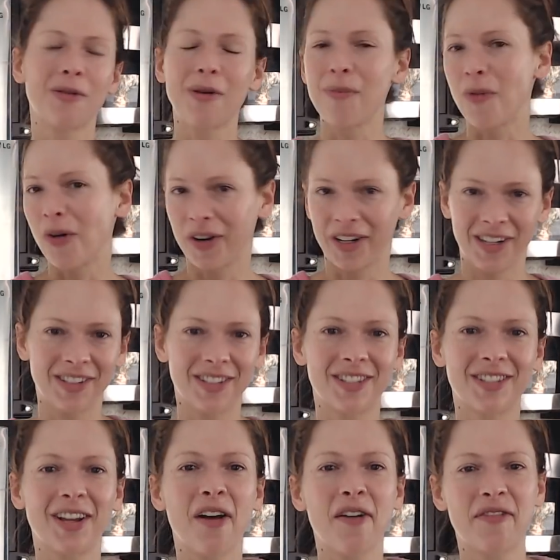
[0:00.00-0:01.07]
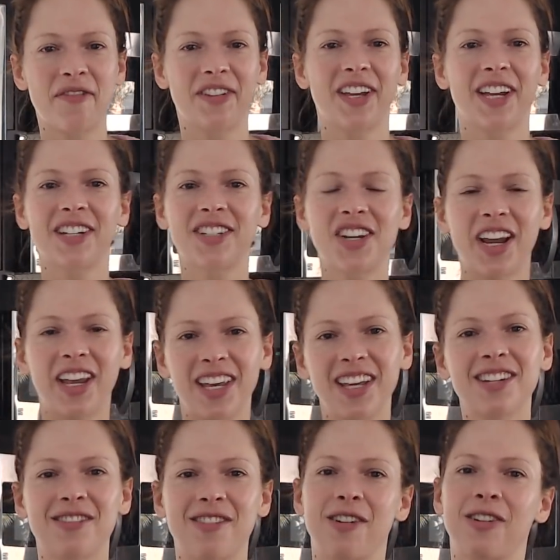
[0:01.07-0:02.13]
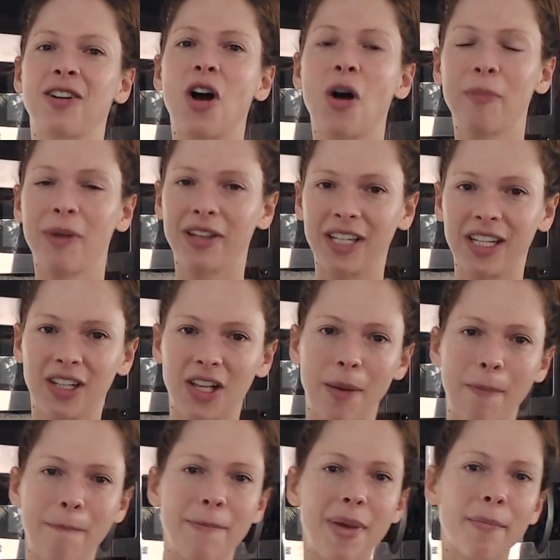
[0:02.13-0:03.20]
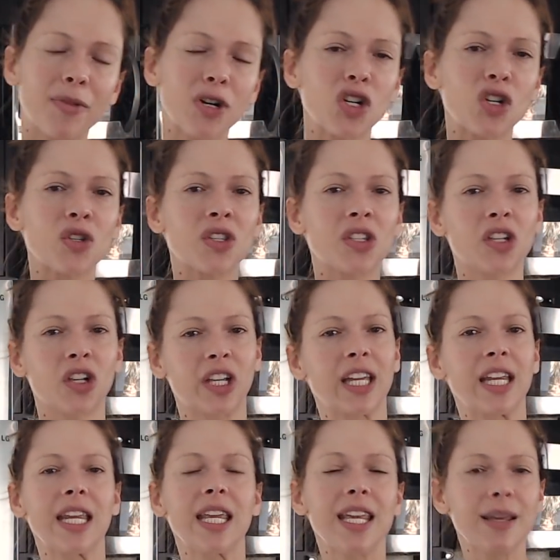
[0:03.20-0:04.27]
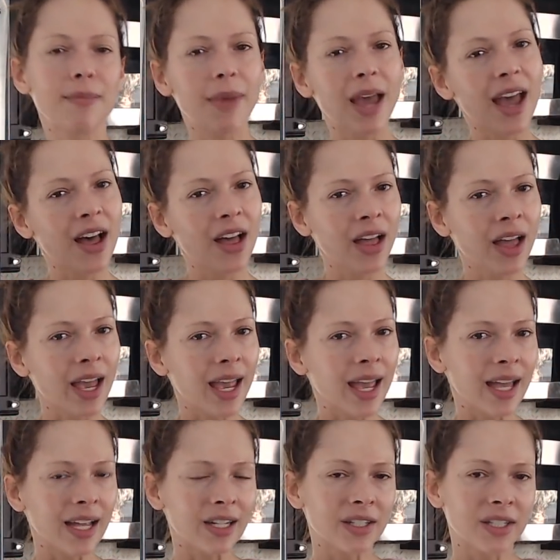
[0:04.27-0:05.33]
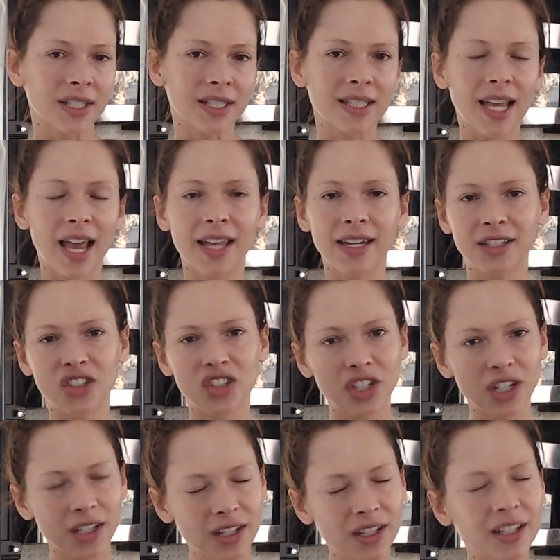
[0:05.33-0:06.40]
morning stuff like check in on our Calm Belly Club members, look at email, and just kind of chill